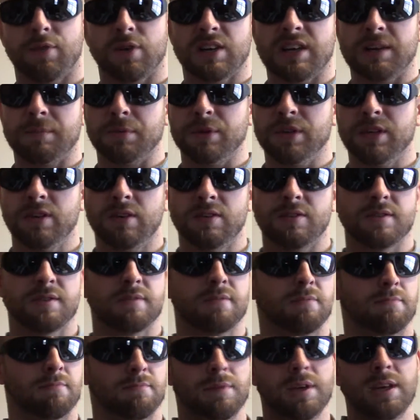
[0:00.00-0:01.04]
a couple years,
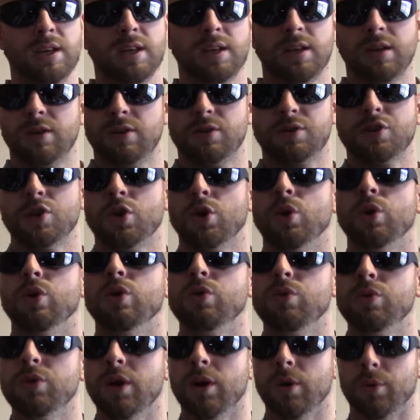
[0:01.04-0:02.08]
many years.
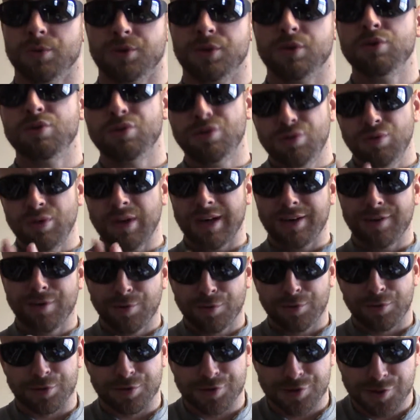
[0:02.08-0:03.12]
Who knows? You do not know
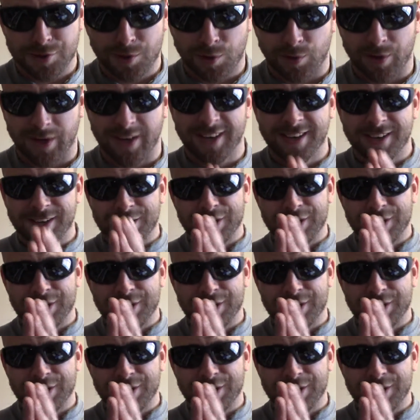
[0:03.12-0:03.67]
their story.